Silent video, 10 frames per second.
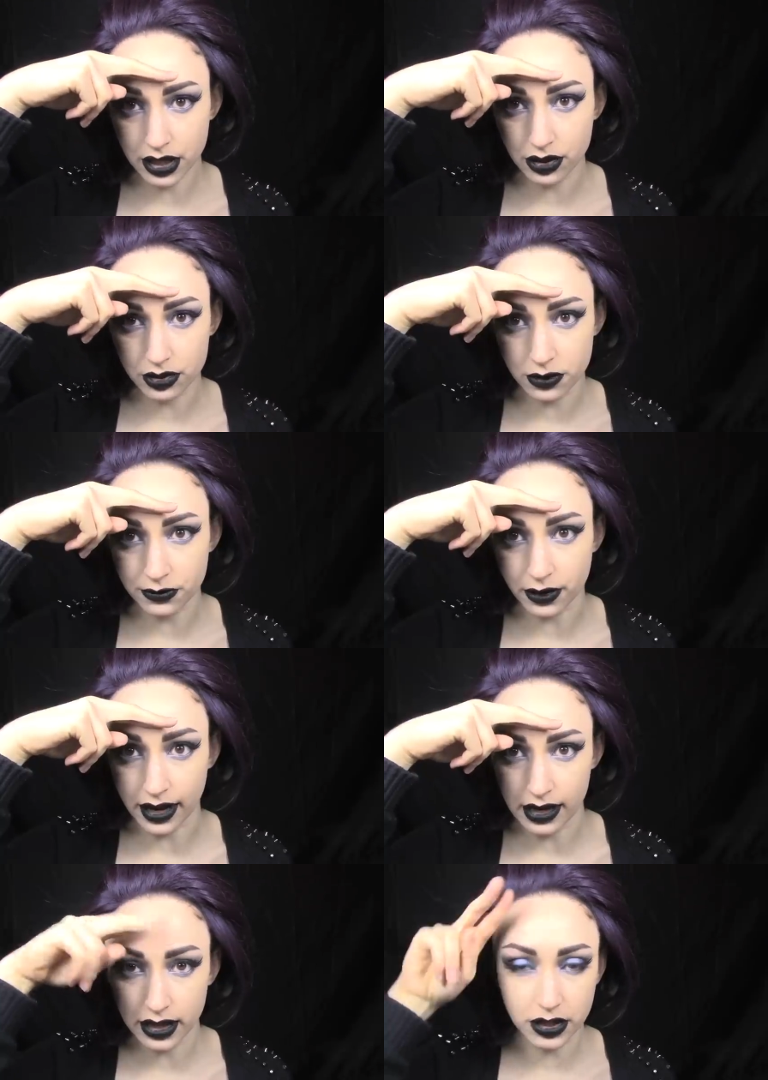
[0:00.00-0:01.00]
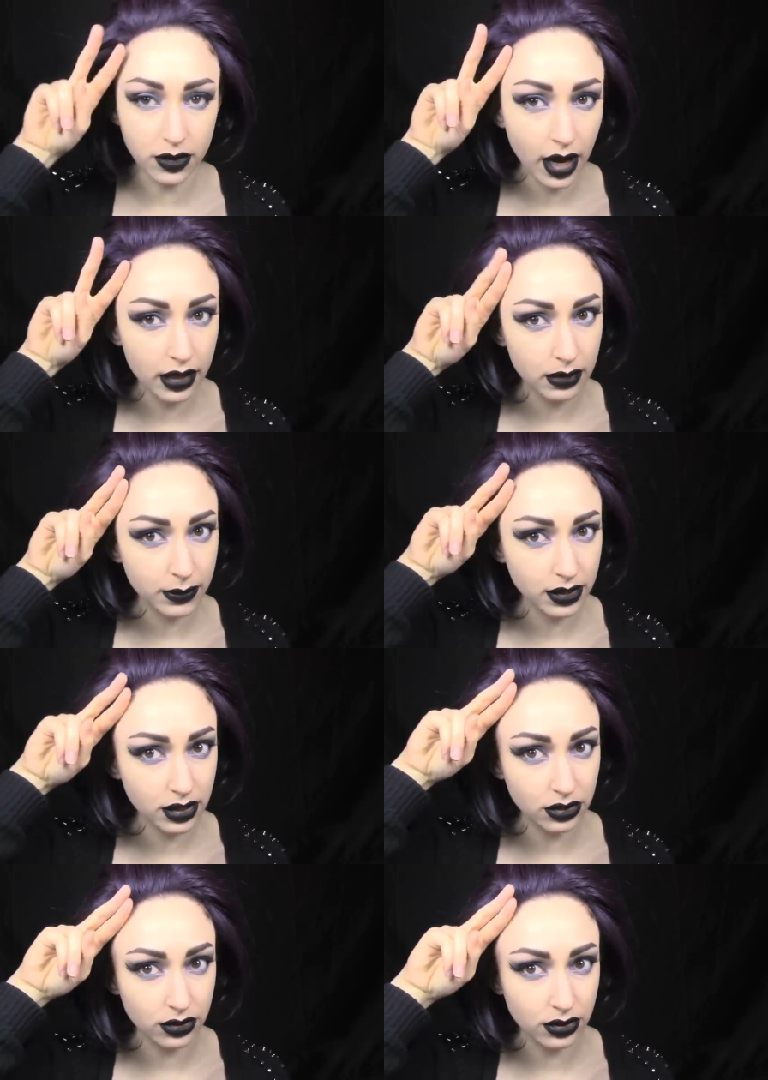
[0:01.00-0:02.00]
here on your forehead, and you cut it with
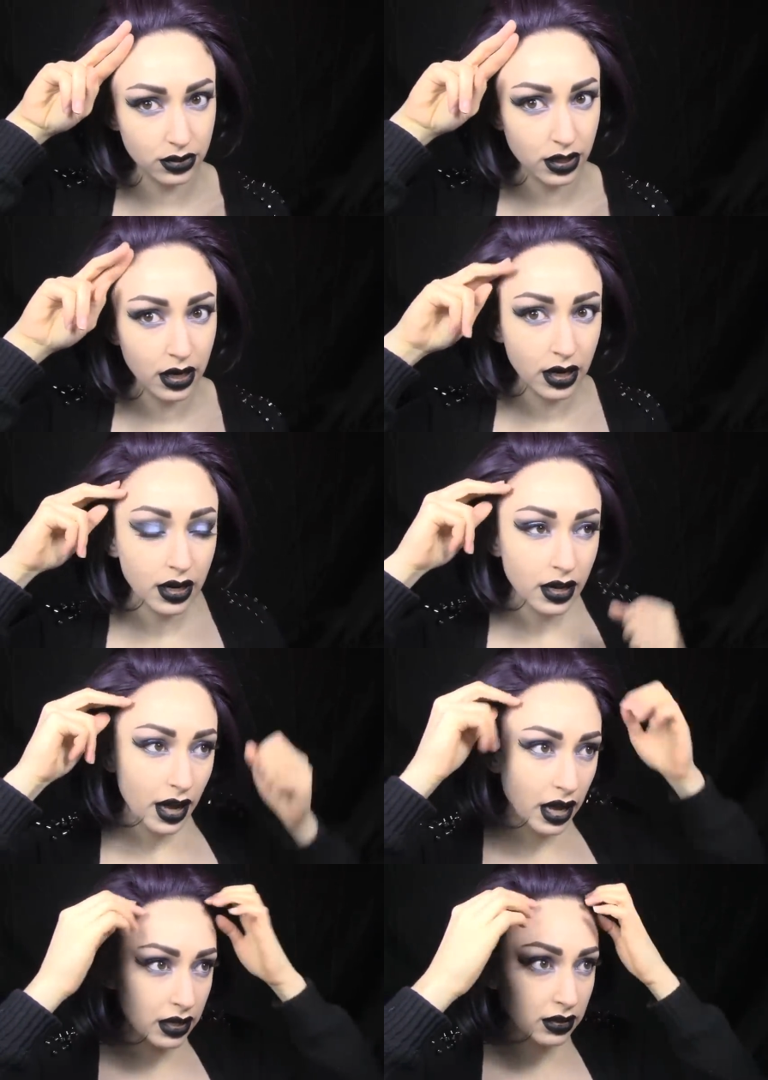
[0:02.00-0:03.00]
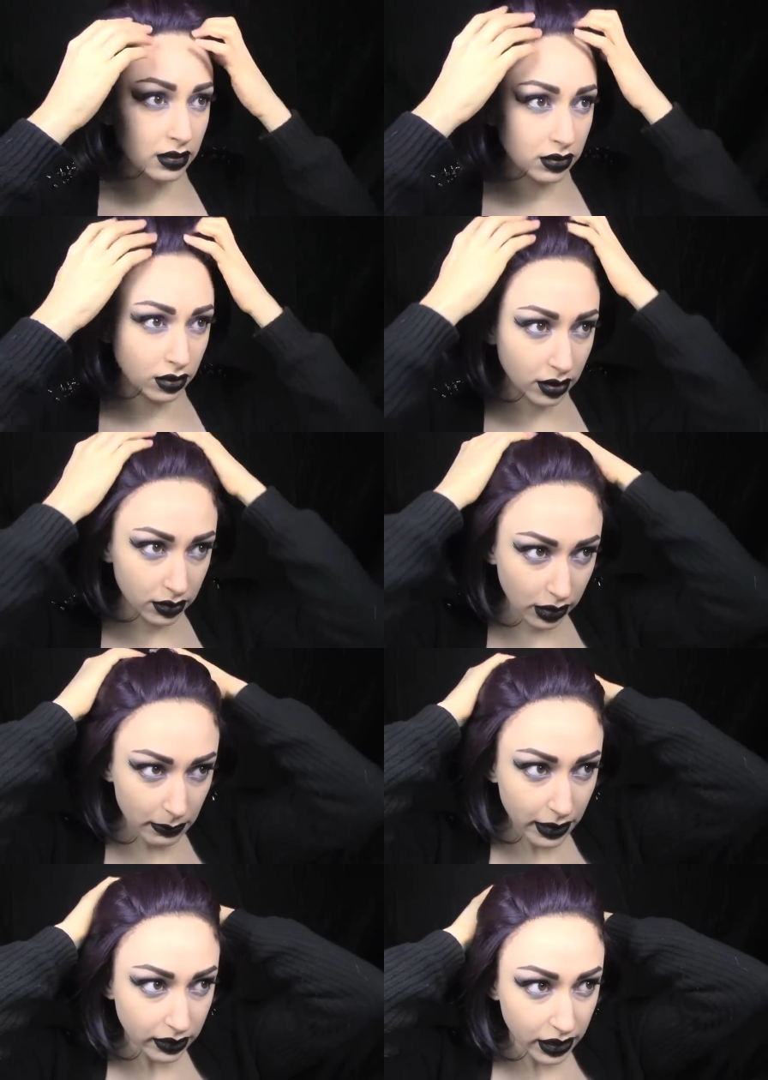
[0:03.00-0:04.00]
scissors. And the good thing
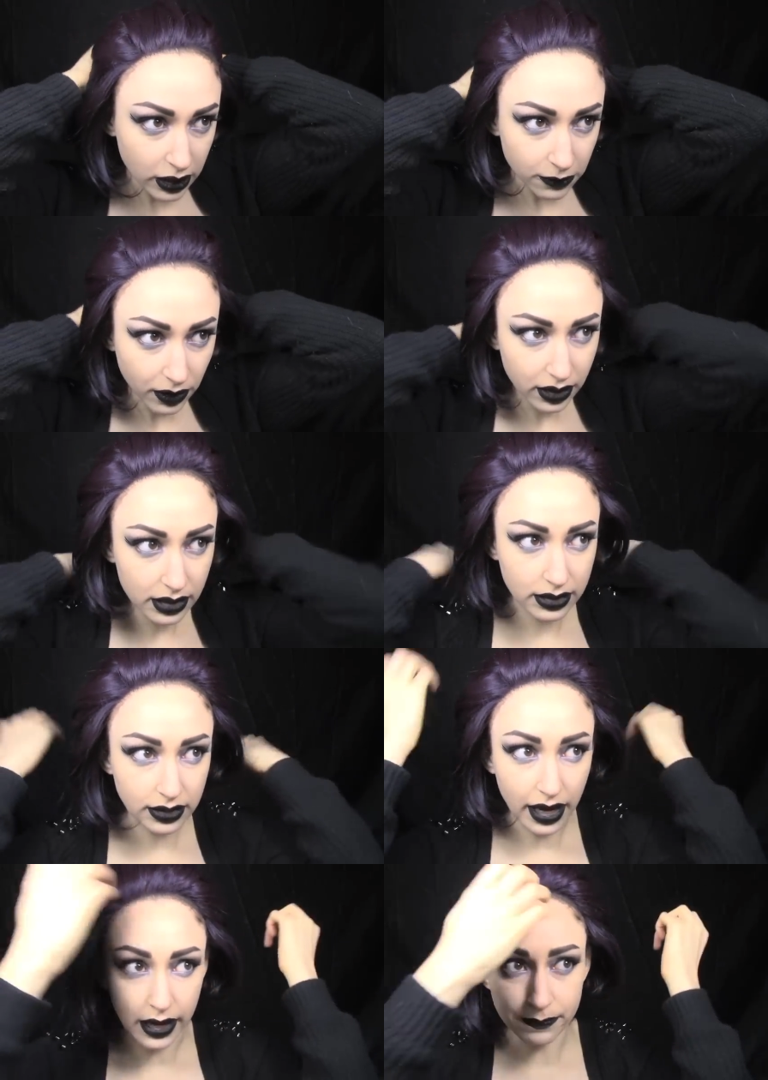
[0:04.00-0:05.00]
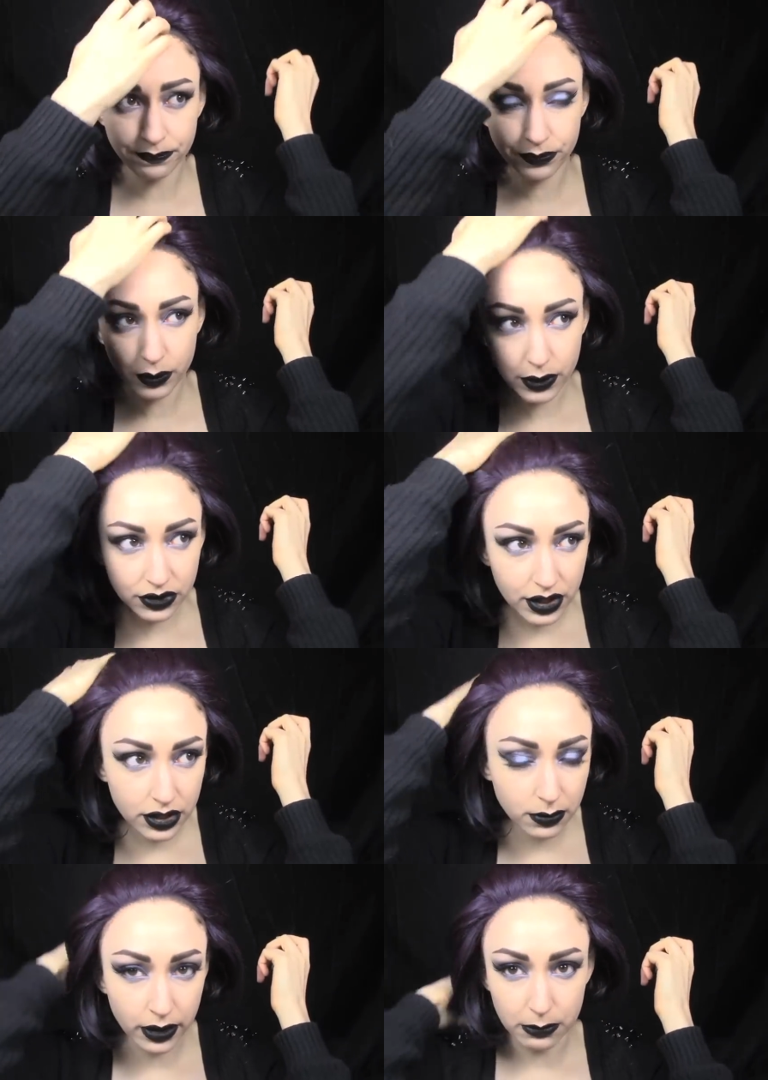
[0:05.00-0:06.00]
about a lace front is that with
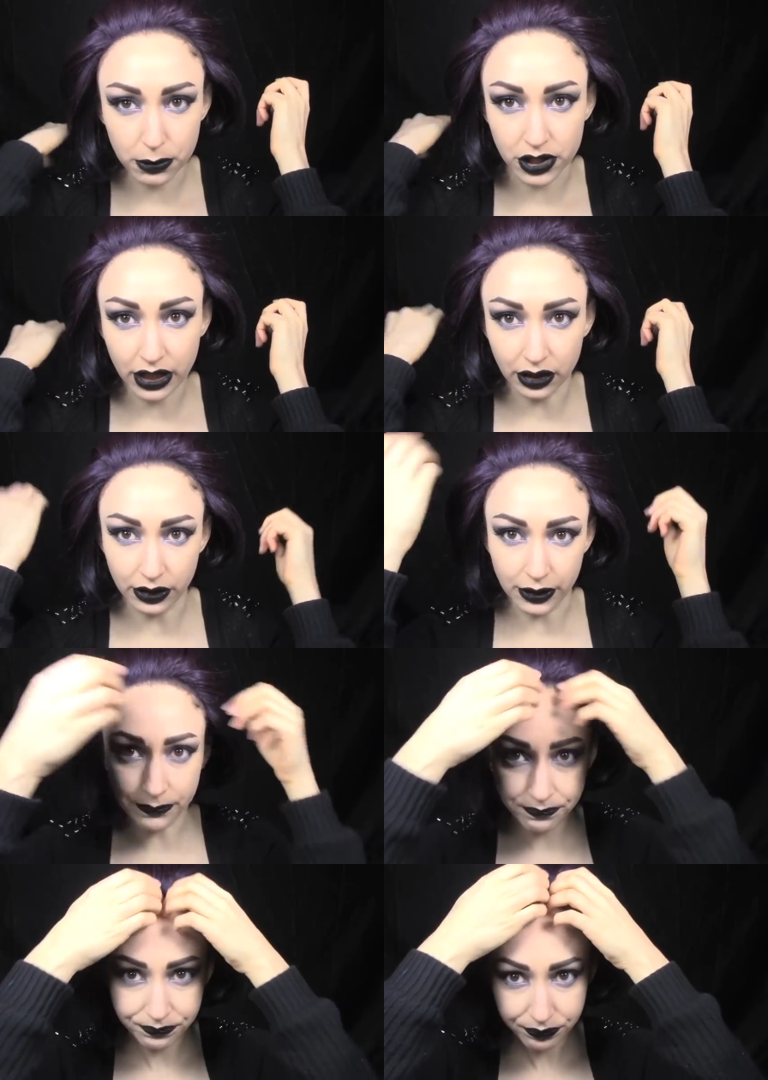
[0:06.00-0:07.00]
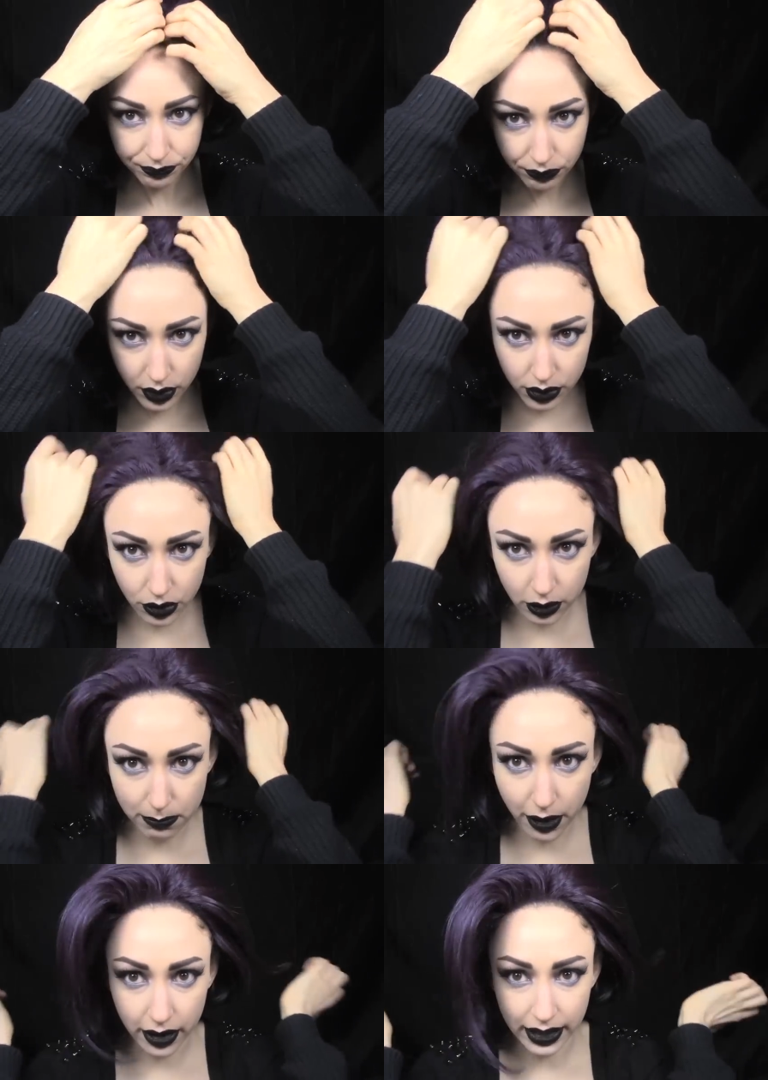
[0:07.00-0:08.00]
this one in particular, you
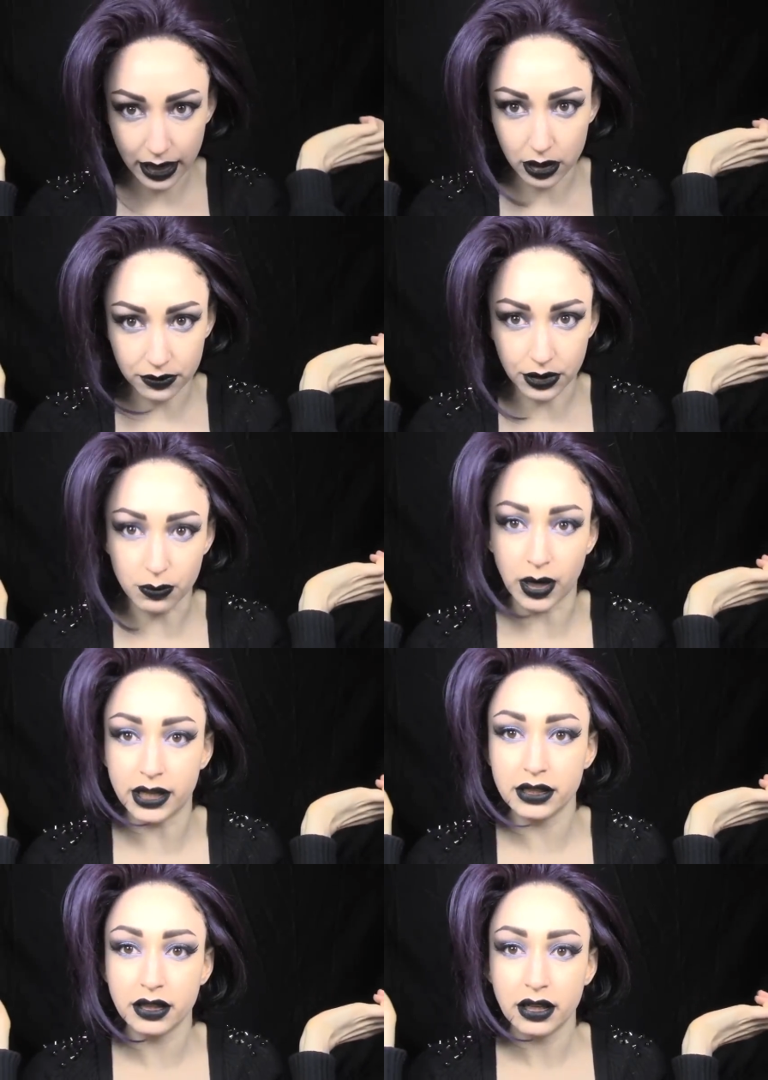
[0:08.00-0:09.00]
can part it however you want.